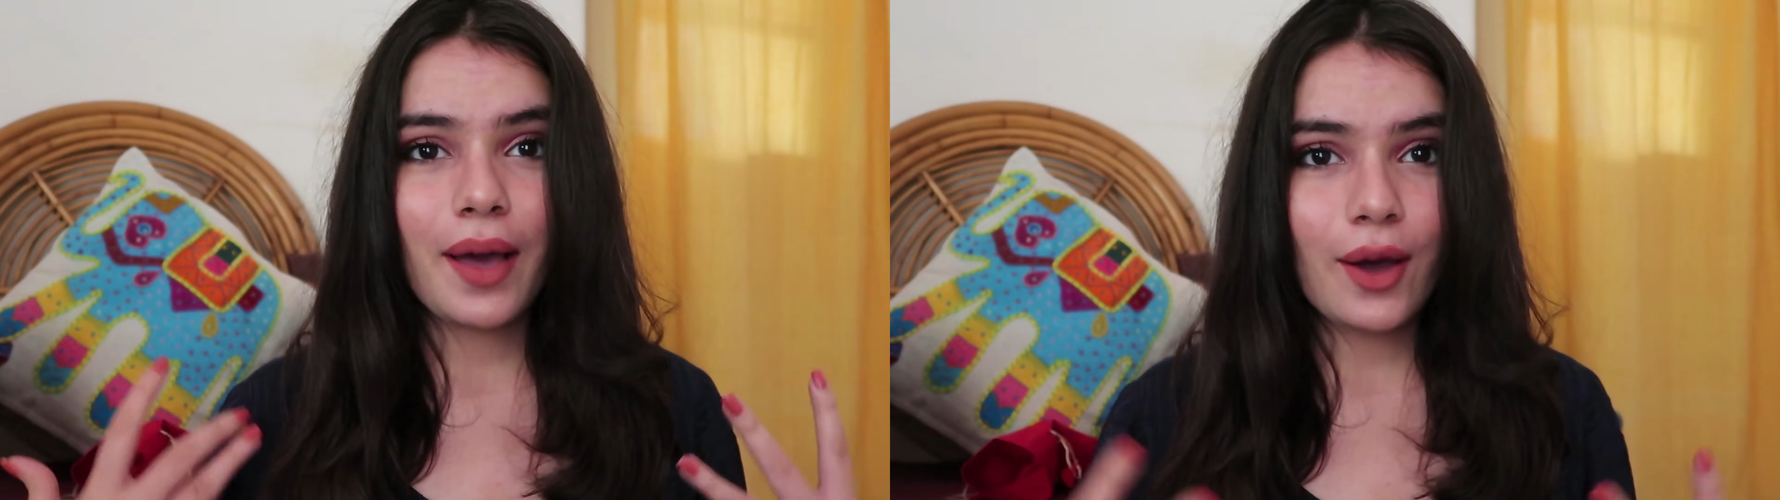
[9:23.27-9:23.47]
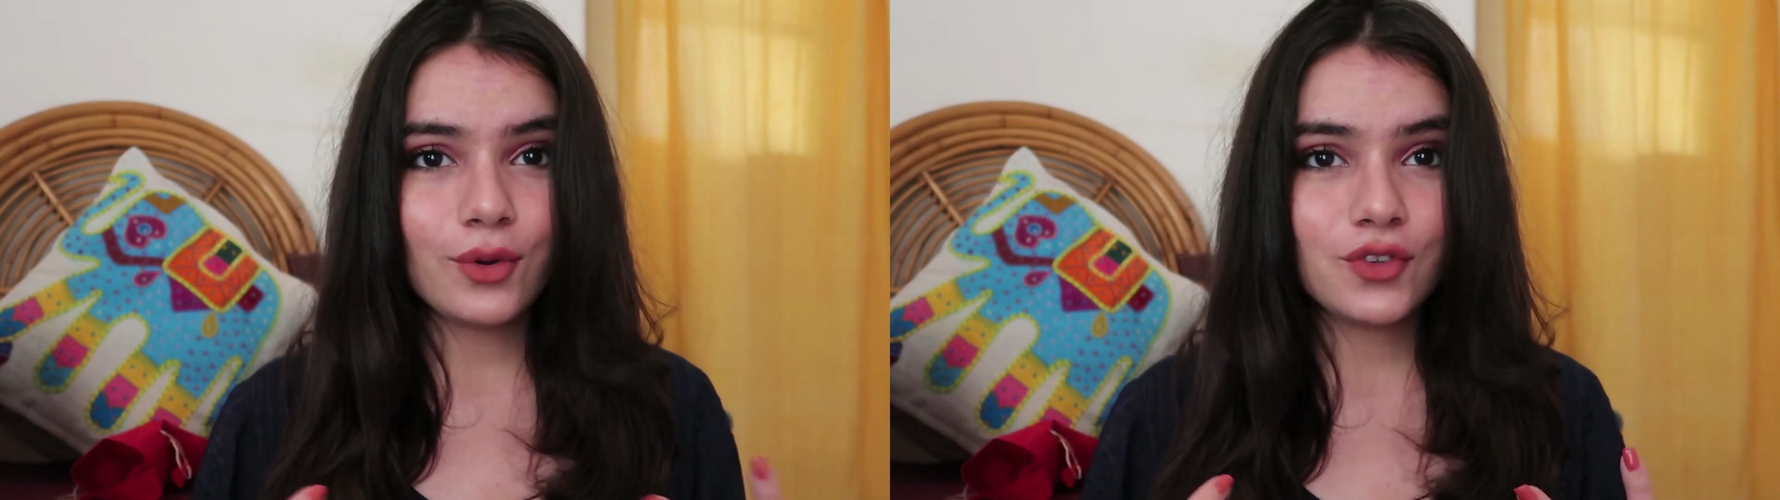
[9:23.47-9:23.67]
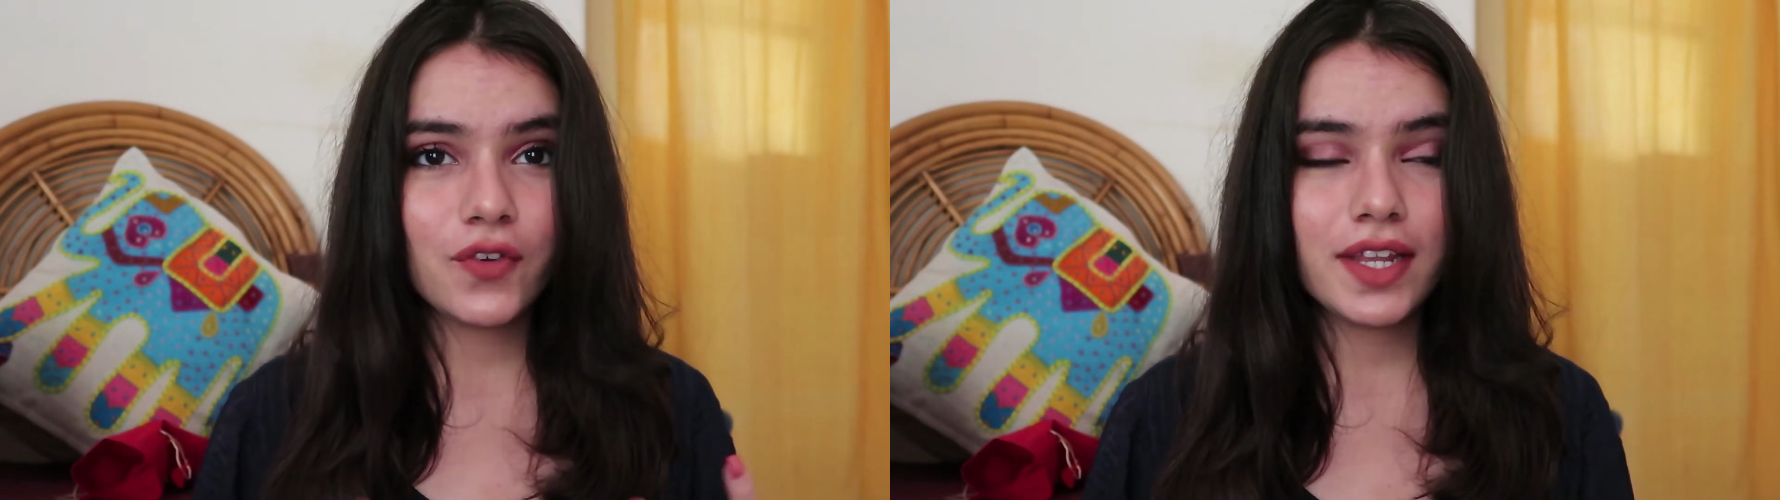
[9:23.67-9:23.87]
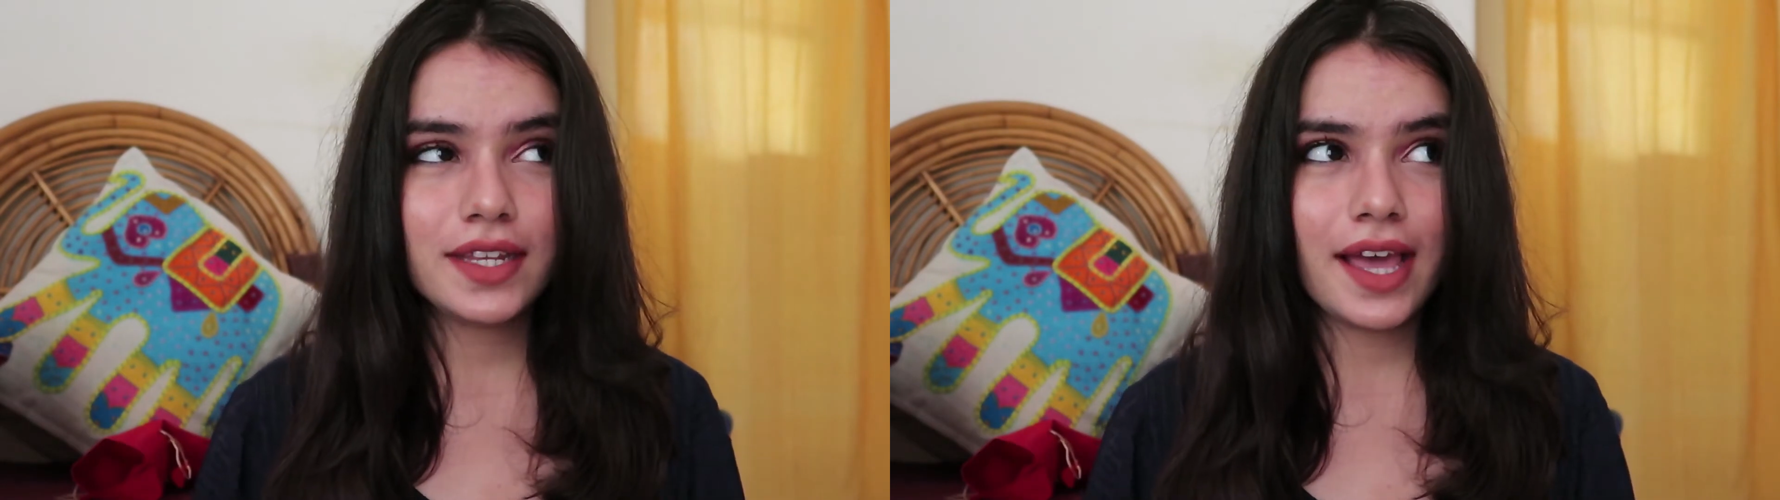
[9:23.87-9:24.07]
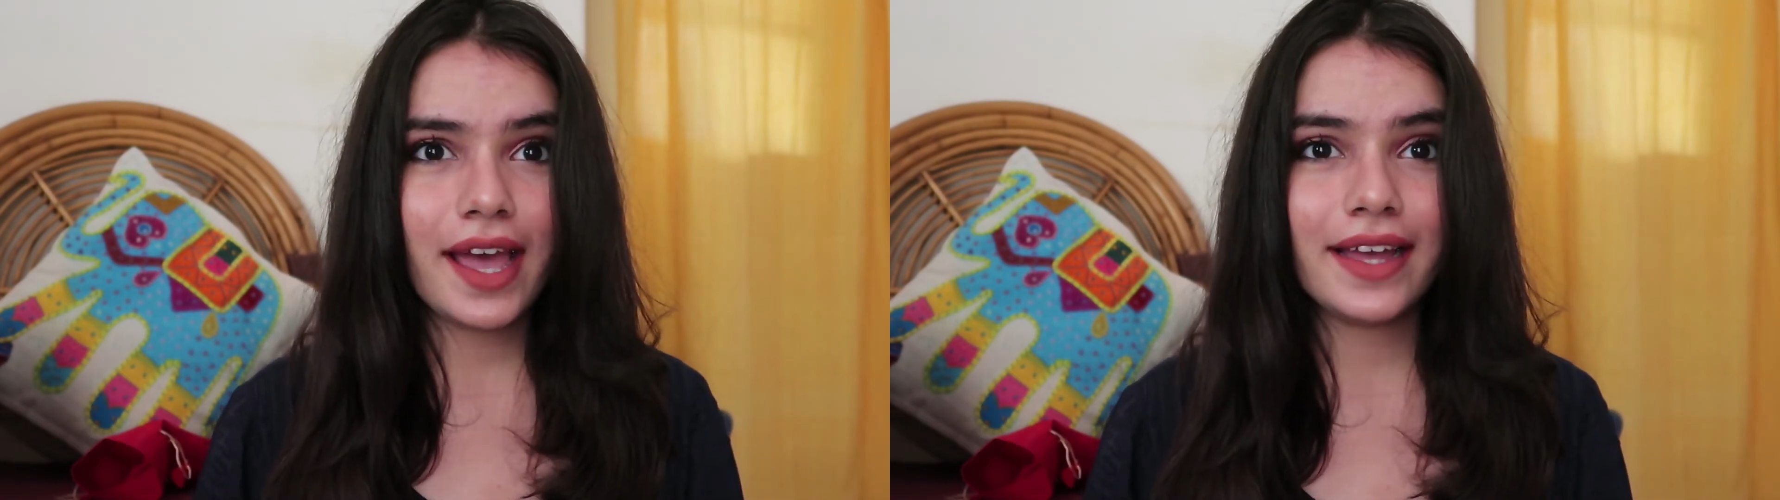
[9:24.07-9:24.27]

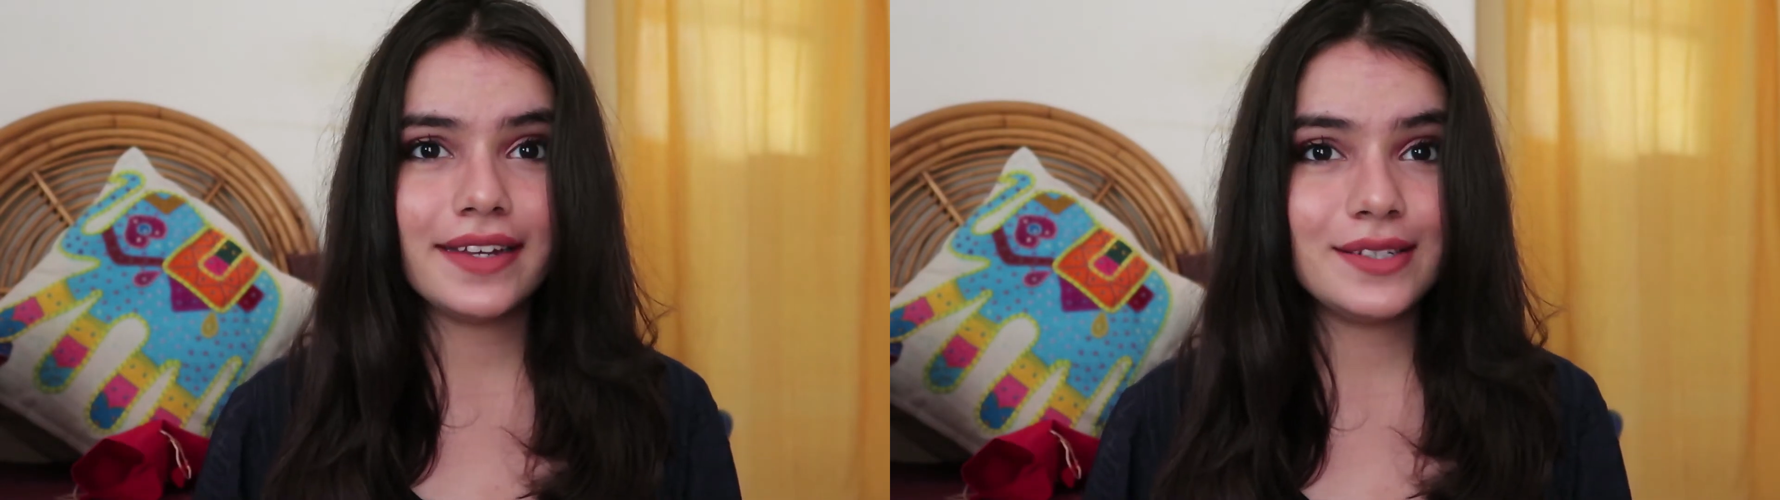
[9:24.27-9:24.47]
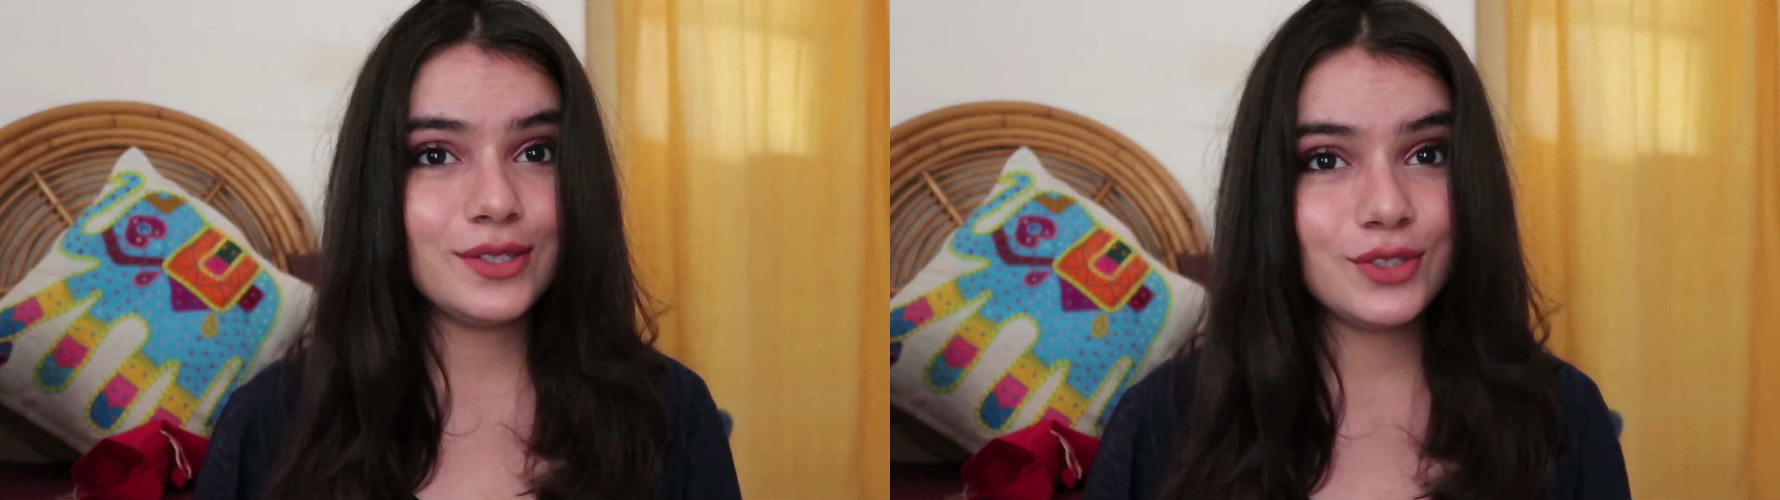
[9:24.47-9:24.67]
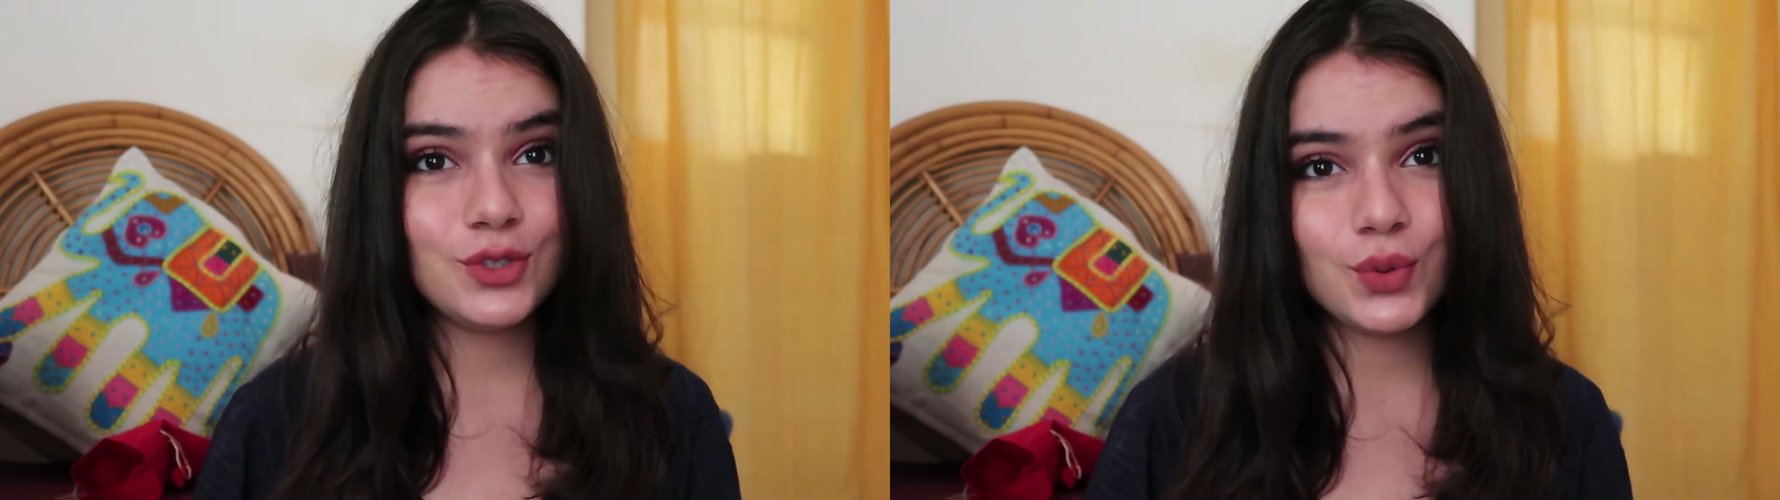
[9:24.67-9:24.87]
outfit and